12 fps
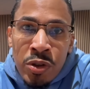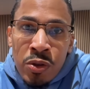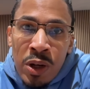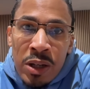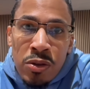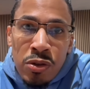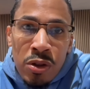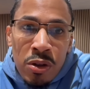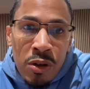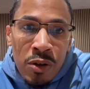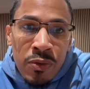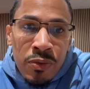So I use a
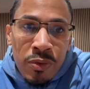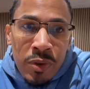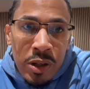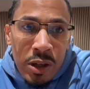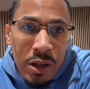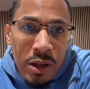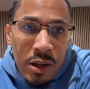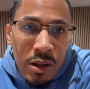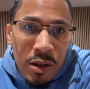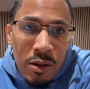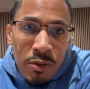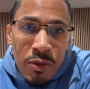lot of
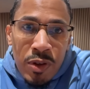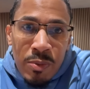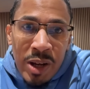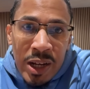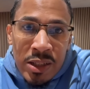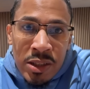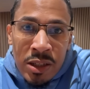with the mics.